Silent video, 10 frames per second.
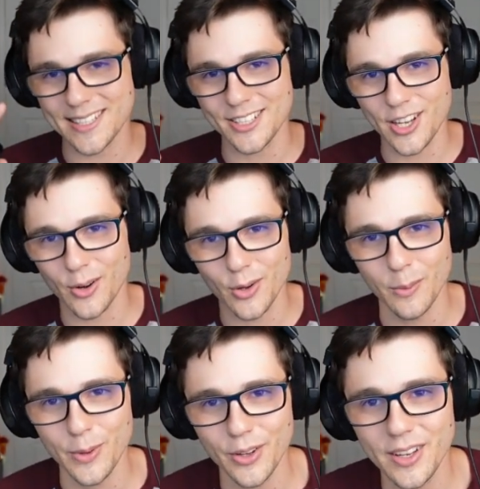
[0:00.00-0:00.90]
as a general
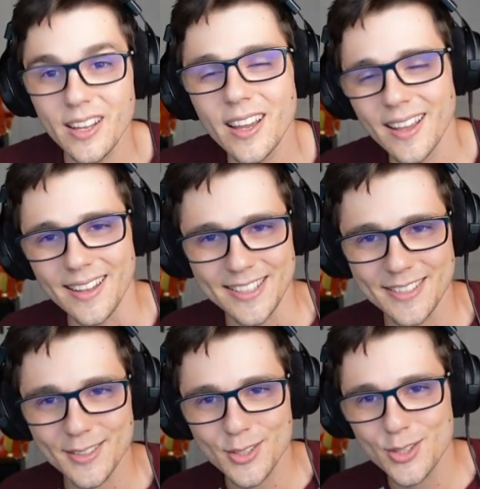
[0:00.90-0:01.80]
ability is
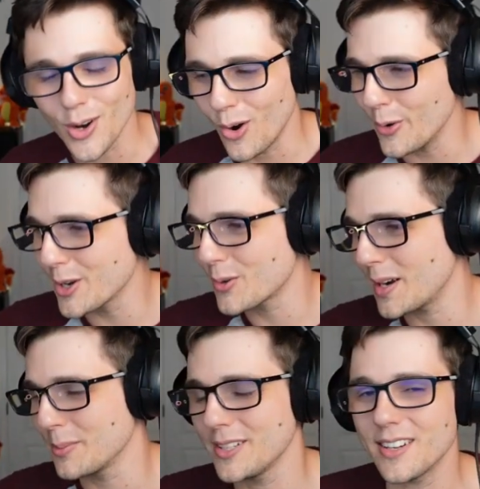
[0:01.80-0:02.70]
so
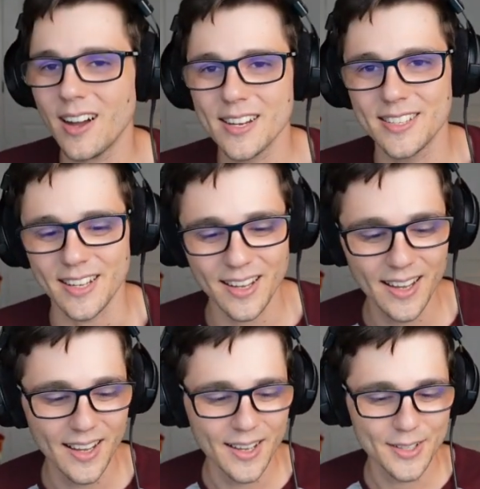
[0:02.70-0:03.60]
incredibly toxic.
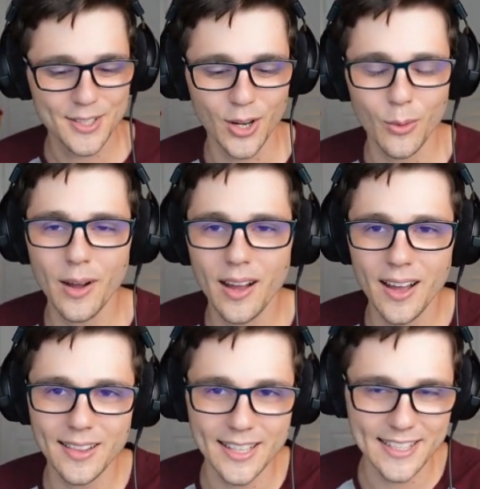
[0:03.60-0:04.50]
So,
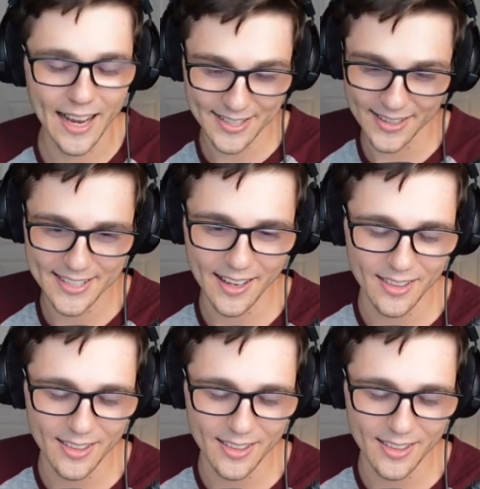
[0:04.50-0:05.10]
uh, let's actually, let's take a